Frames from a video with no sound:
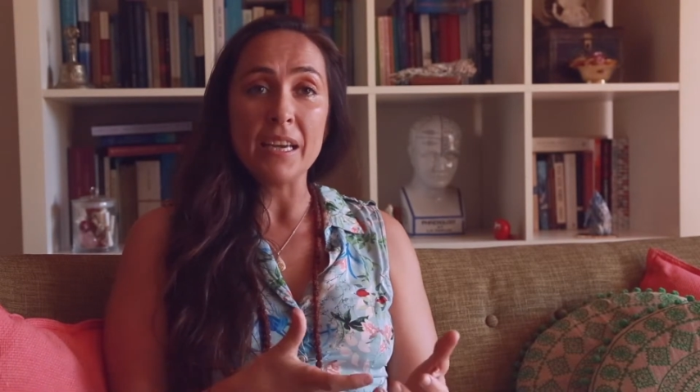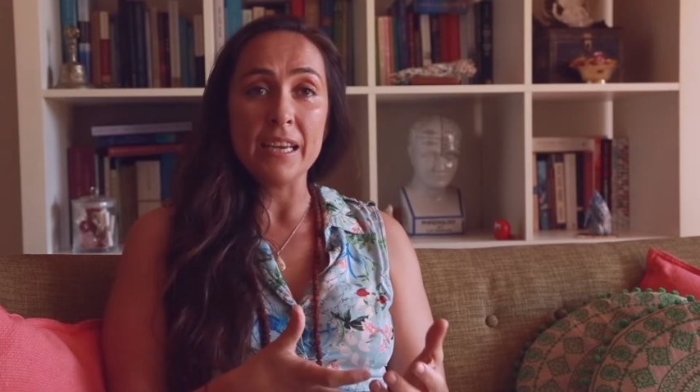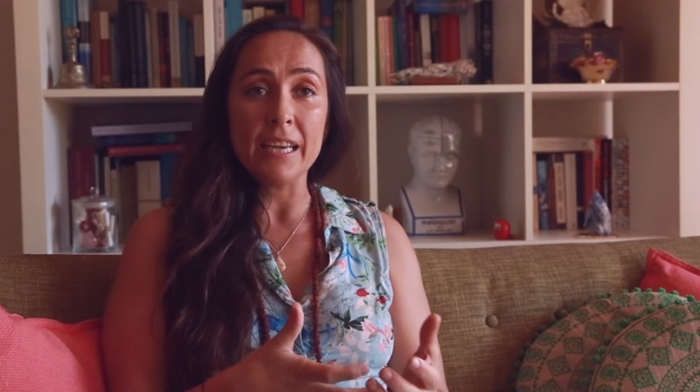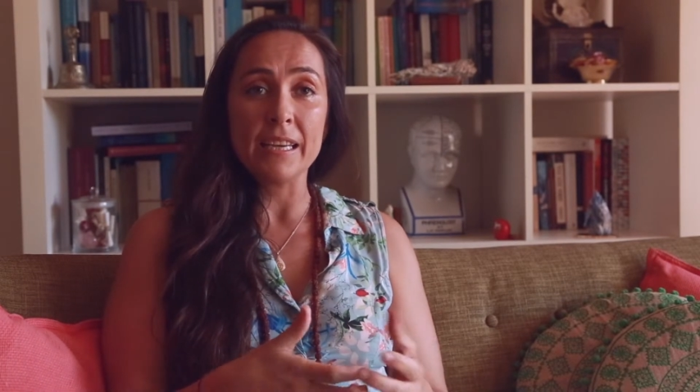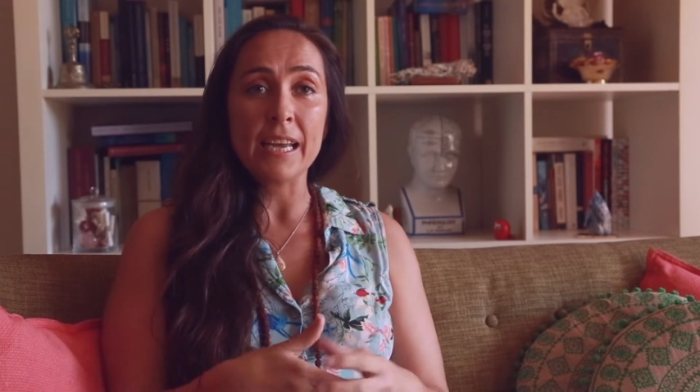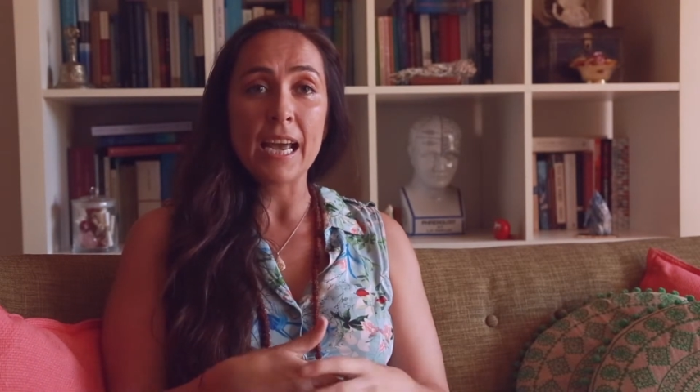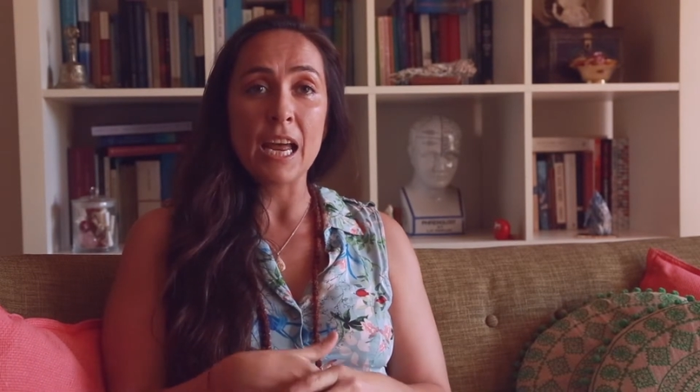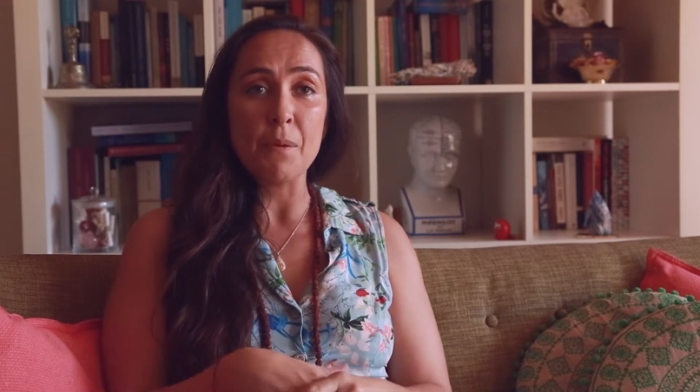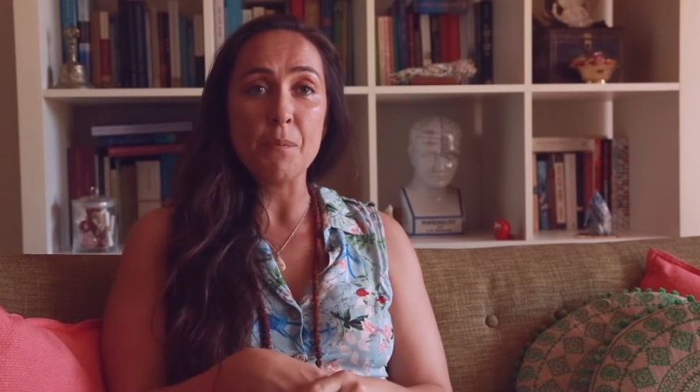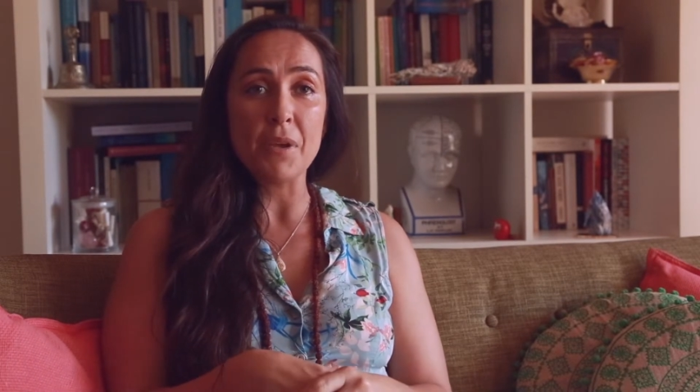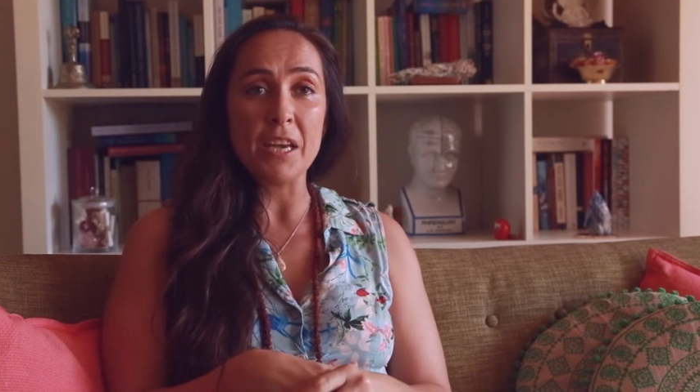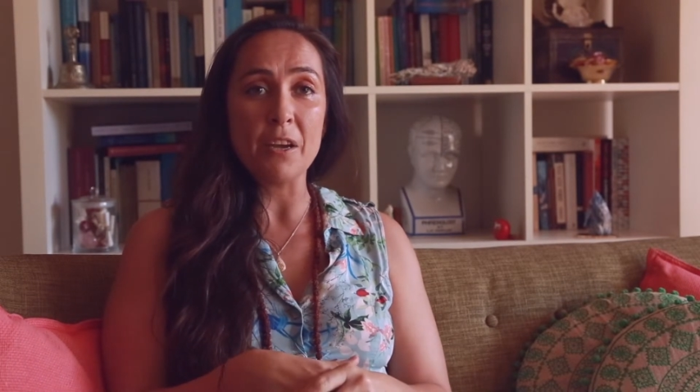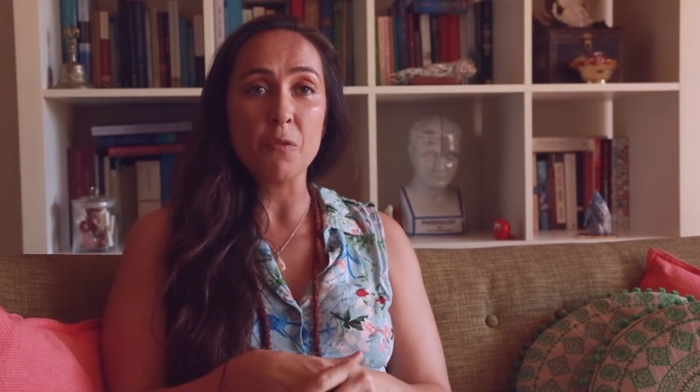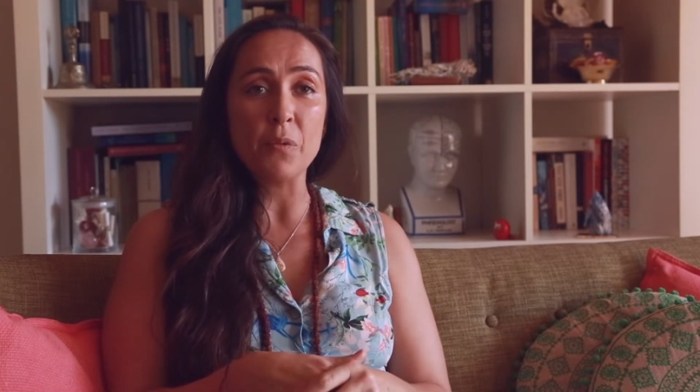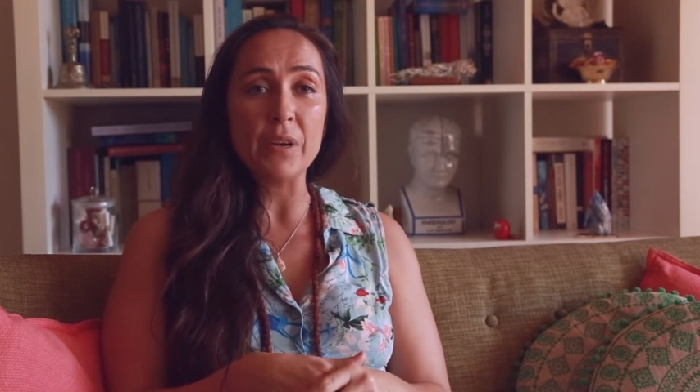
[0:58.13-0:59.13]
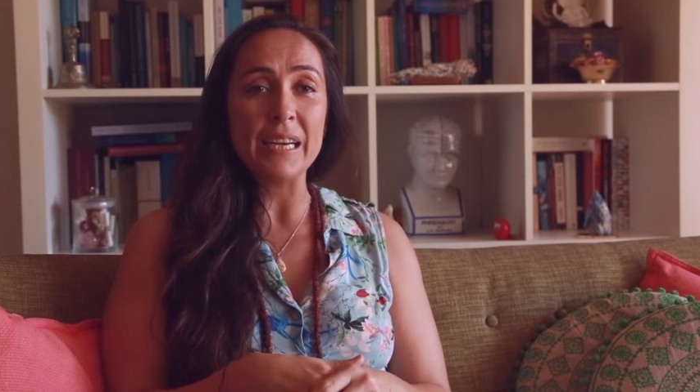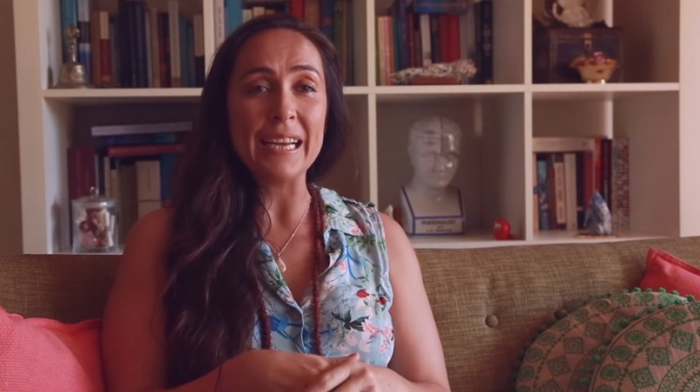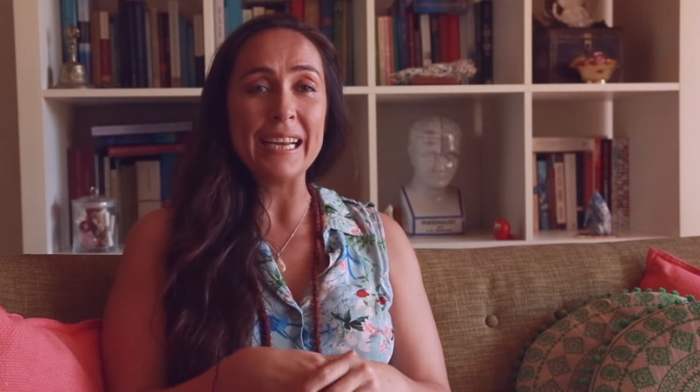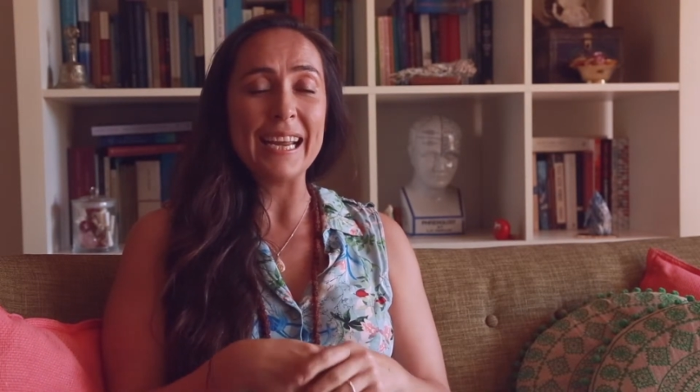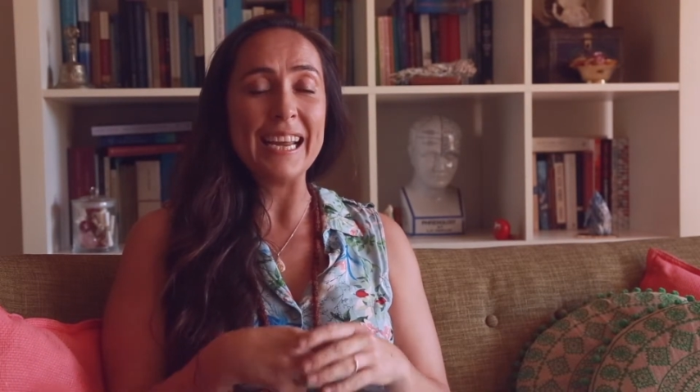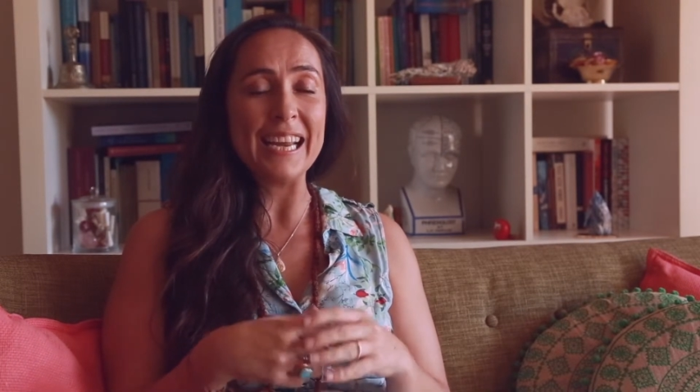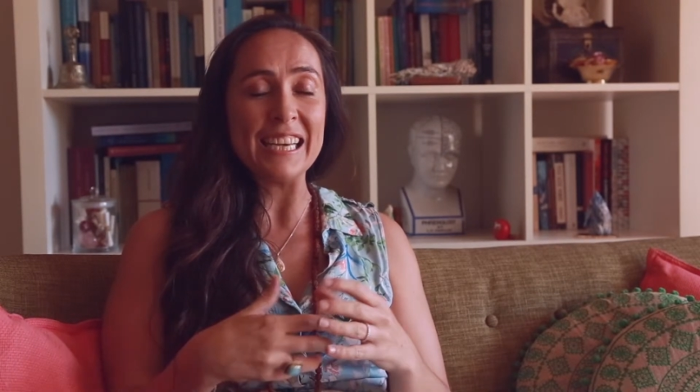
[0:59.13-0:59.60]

It can be a really